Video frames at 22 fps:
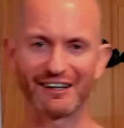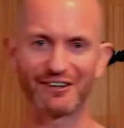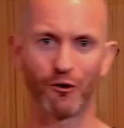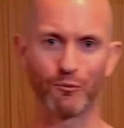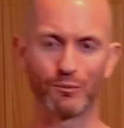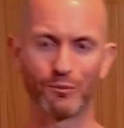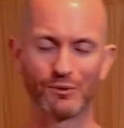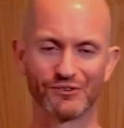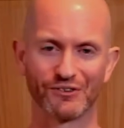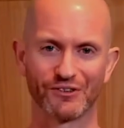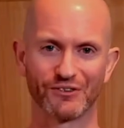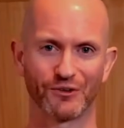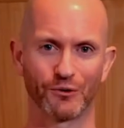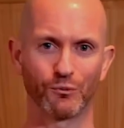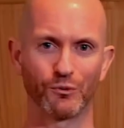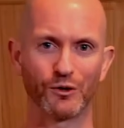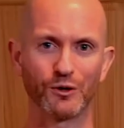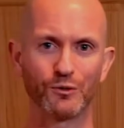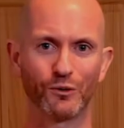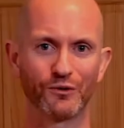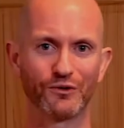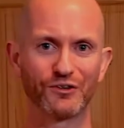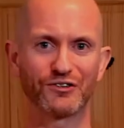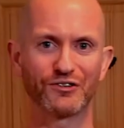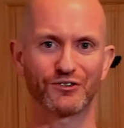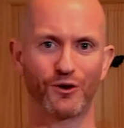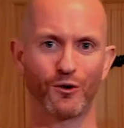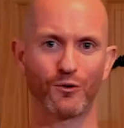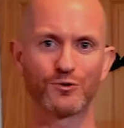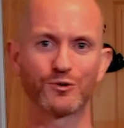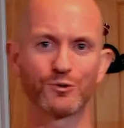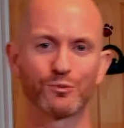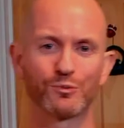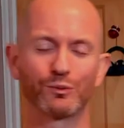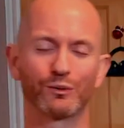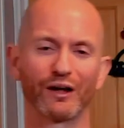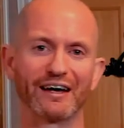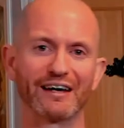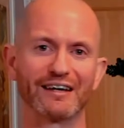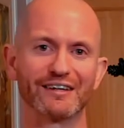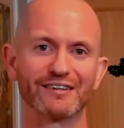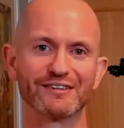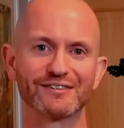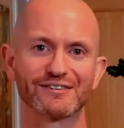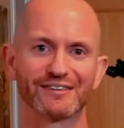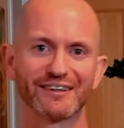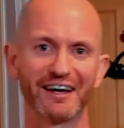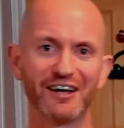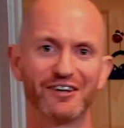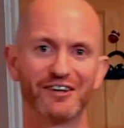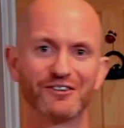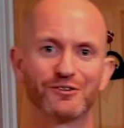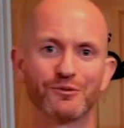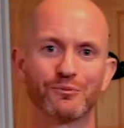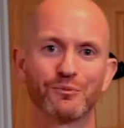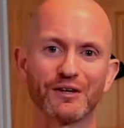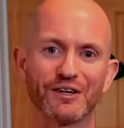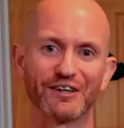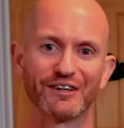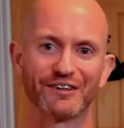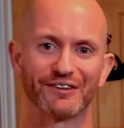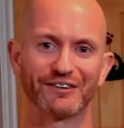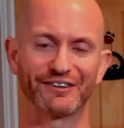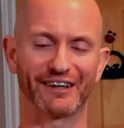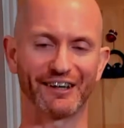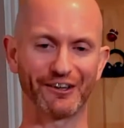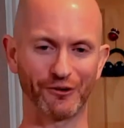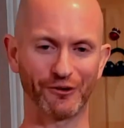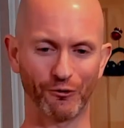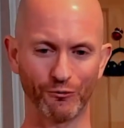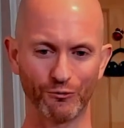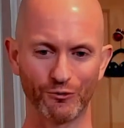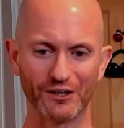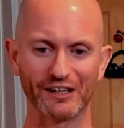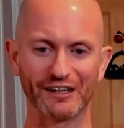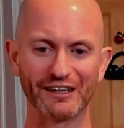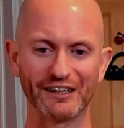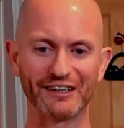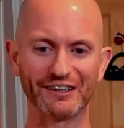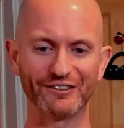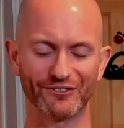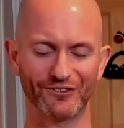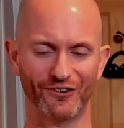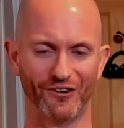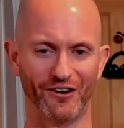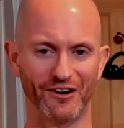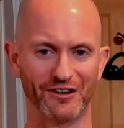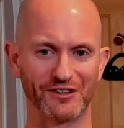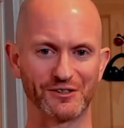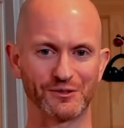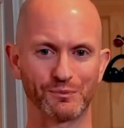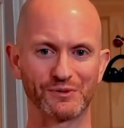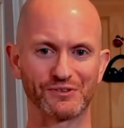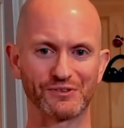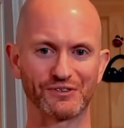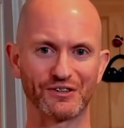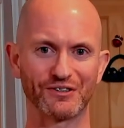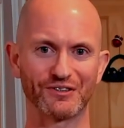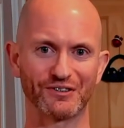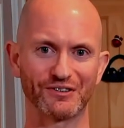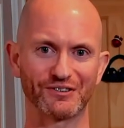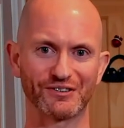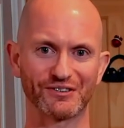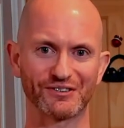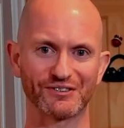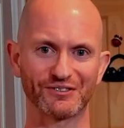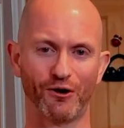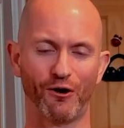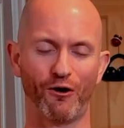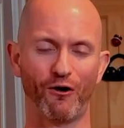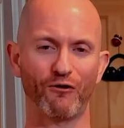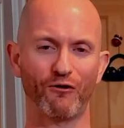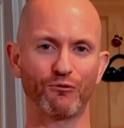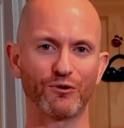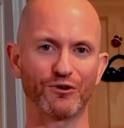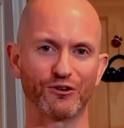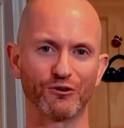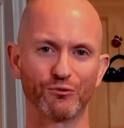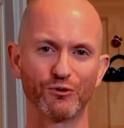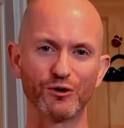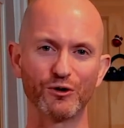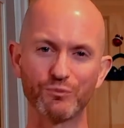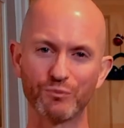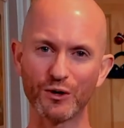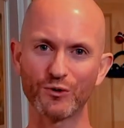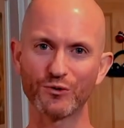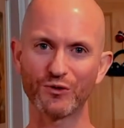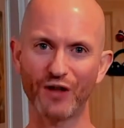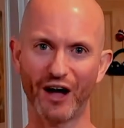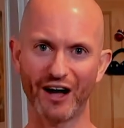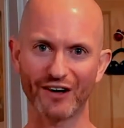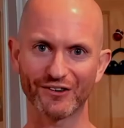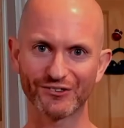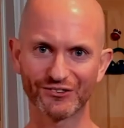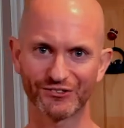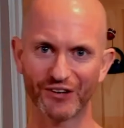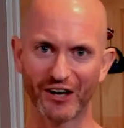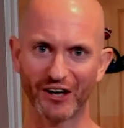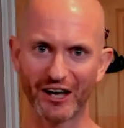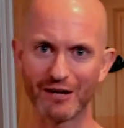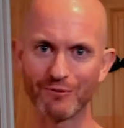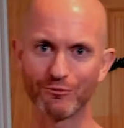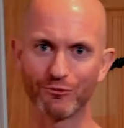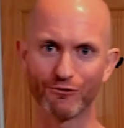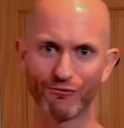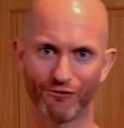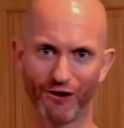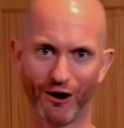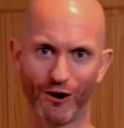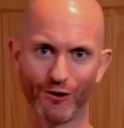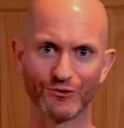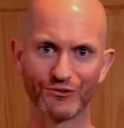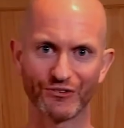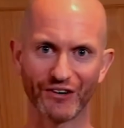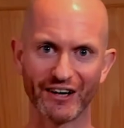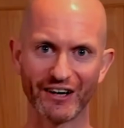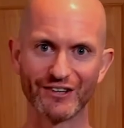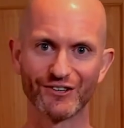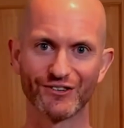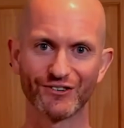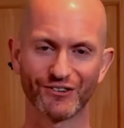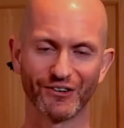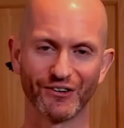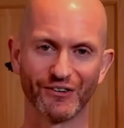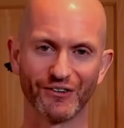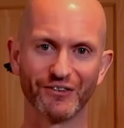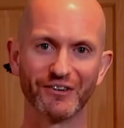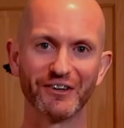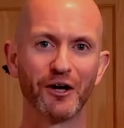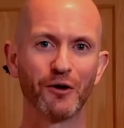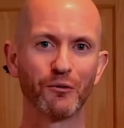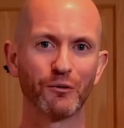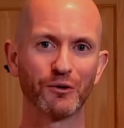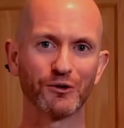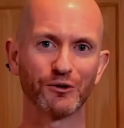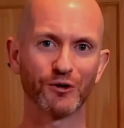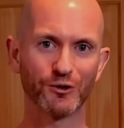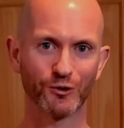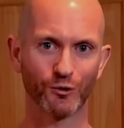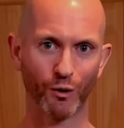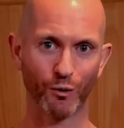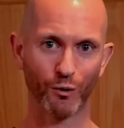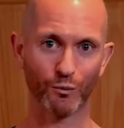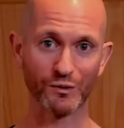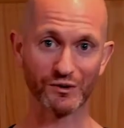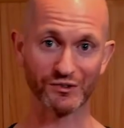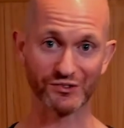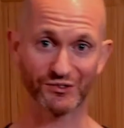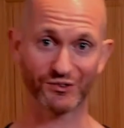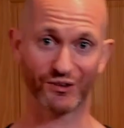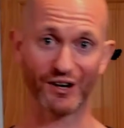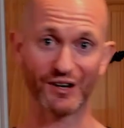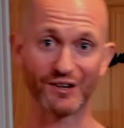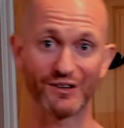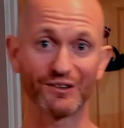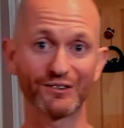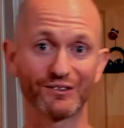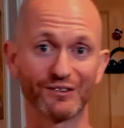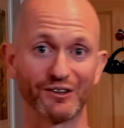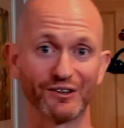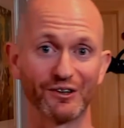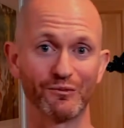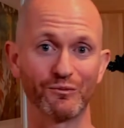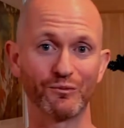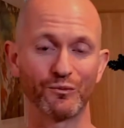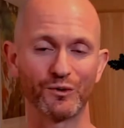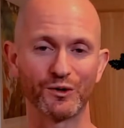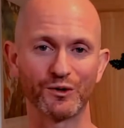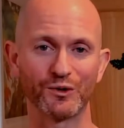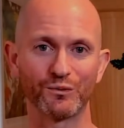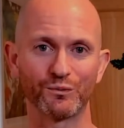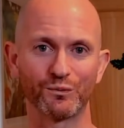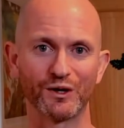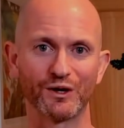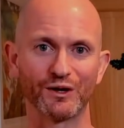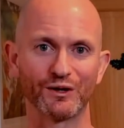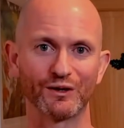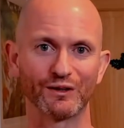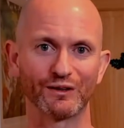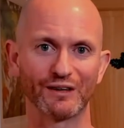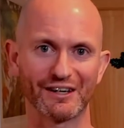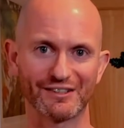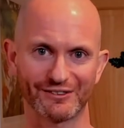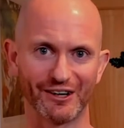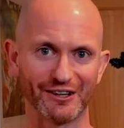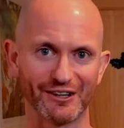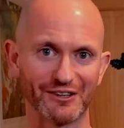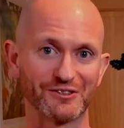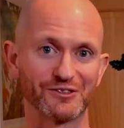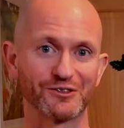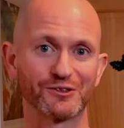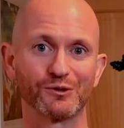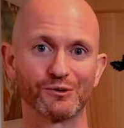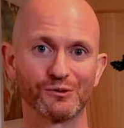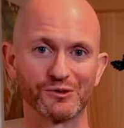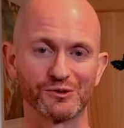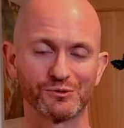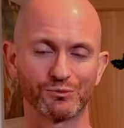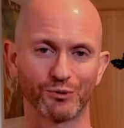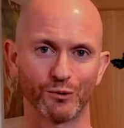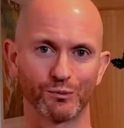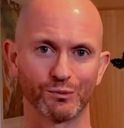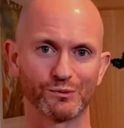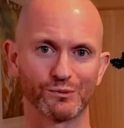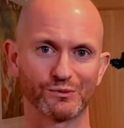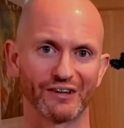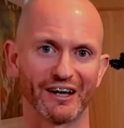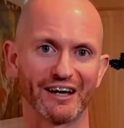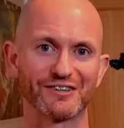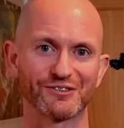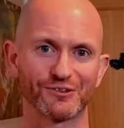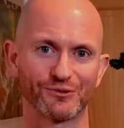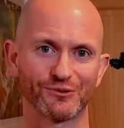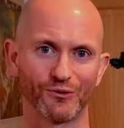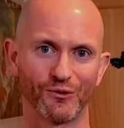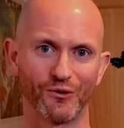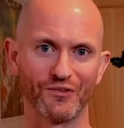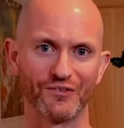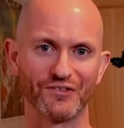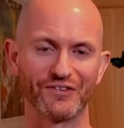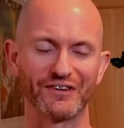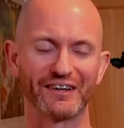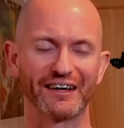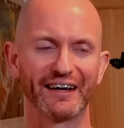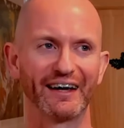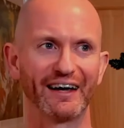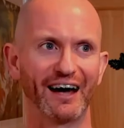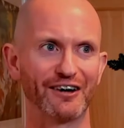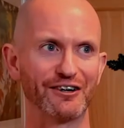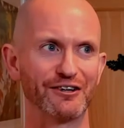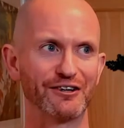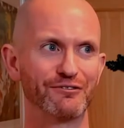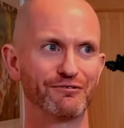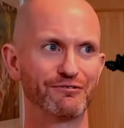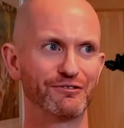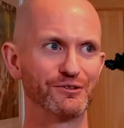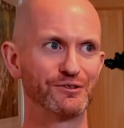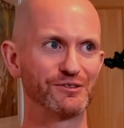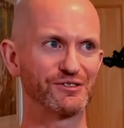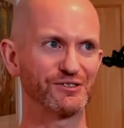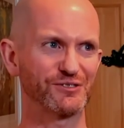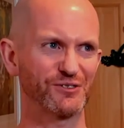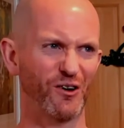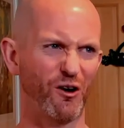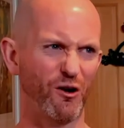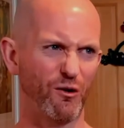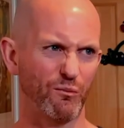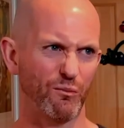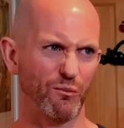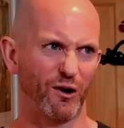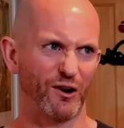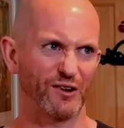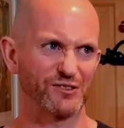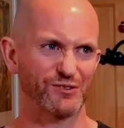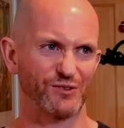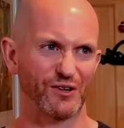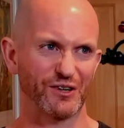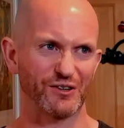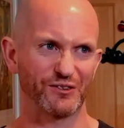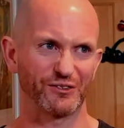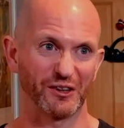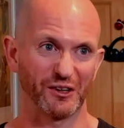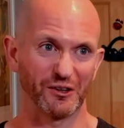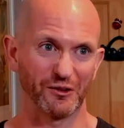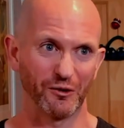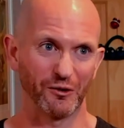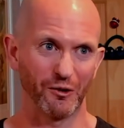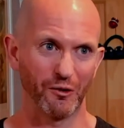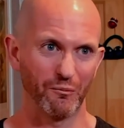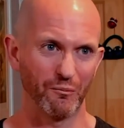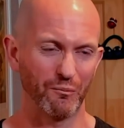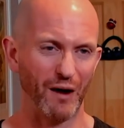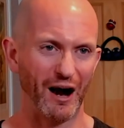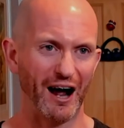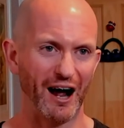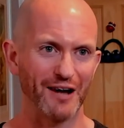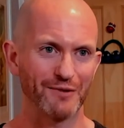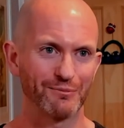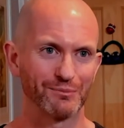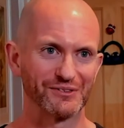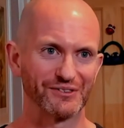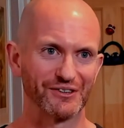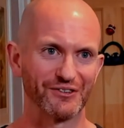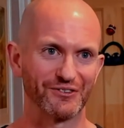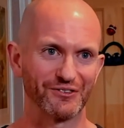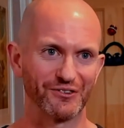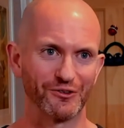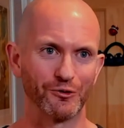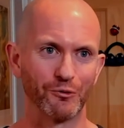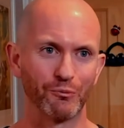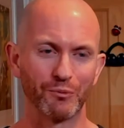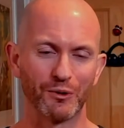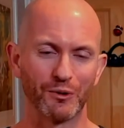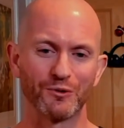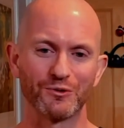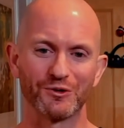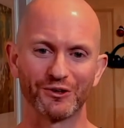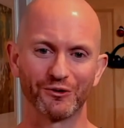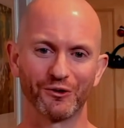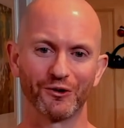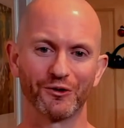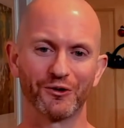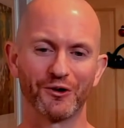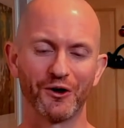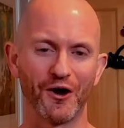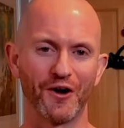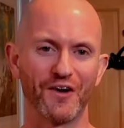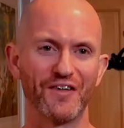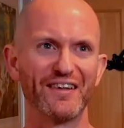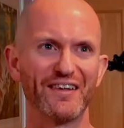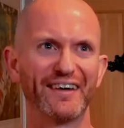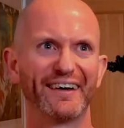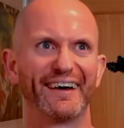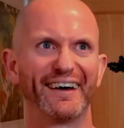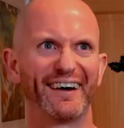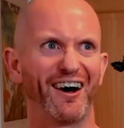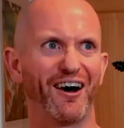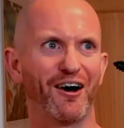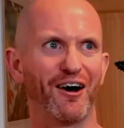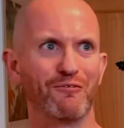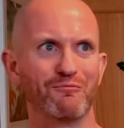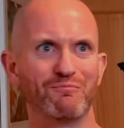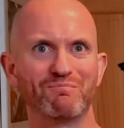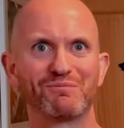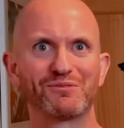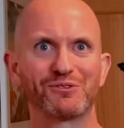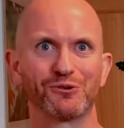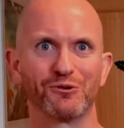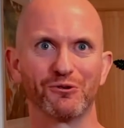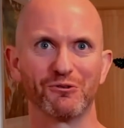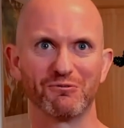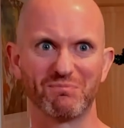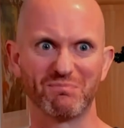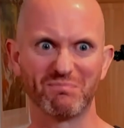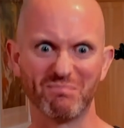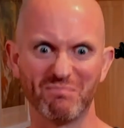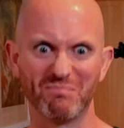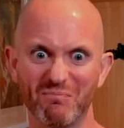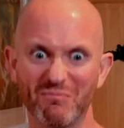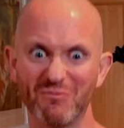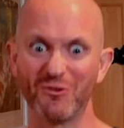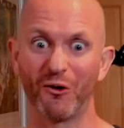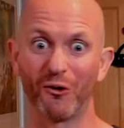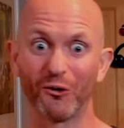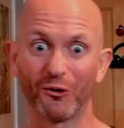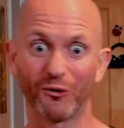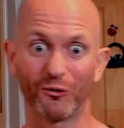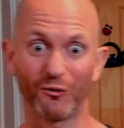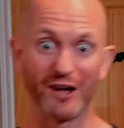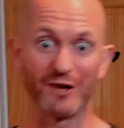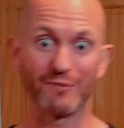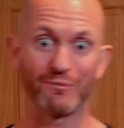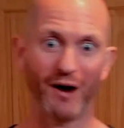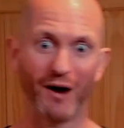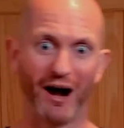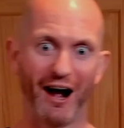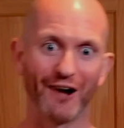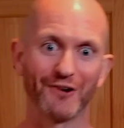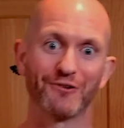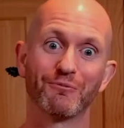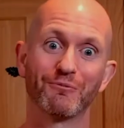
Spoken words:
old position. We want the shoulder blades to be in a really nice position to start off with. If we build that stable foundation, we know that when we're strengthening, we're less likely to cause problems later on. And if you start by strengthening it in a bad position, you're building on a sort of not great pattern of